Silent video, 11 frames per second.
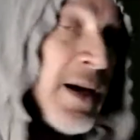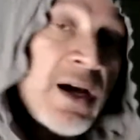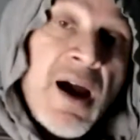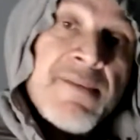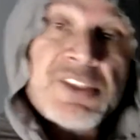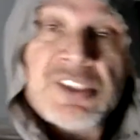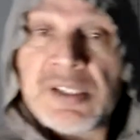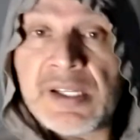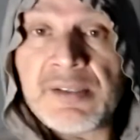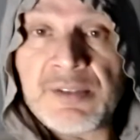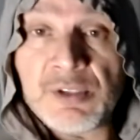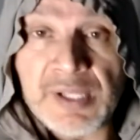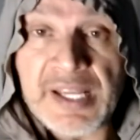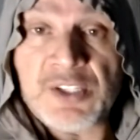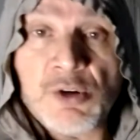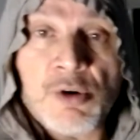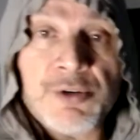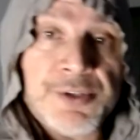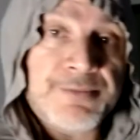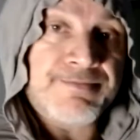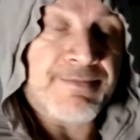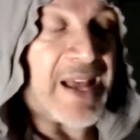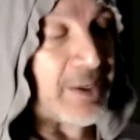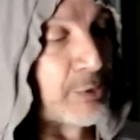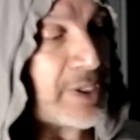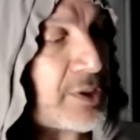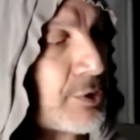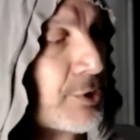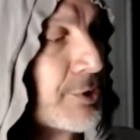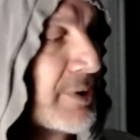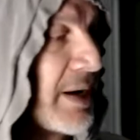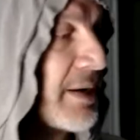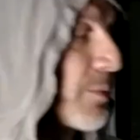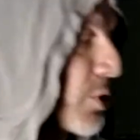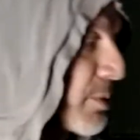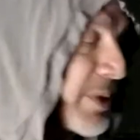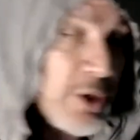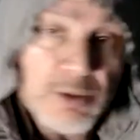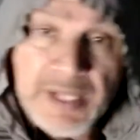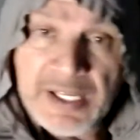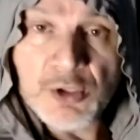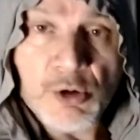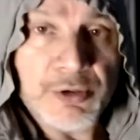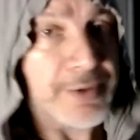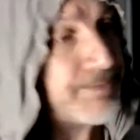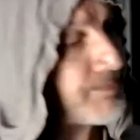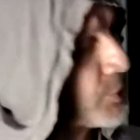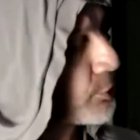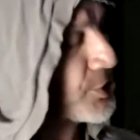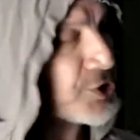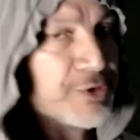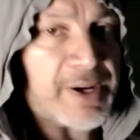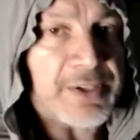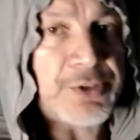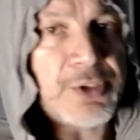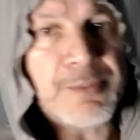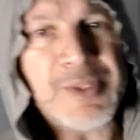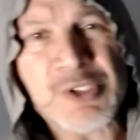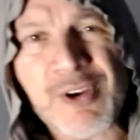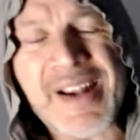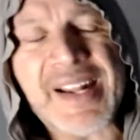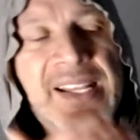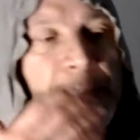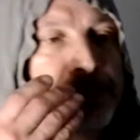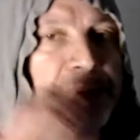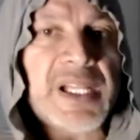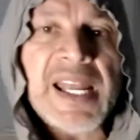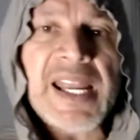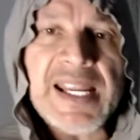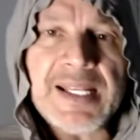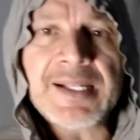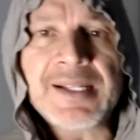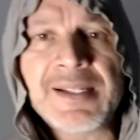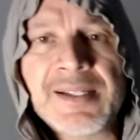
Obviously, you like yogurt. I don't eat yogurt anymore, but you like yogurt. Yogurt's great too, but try to get plain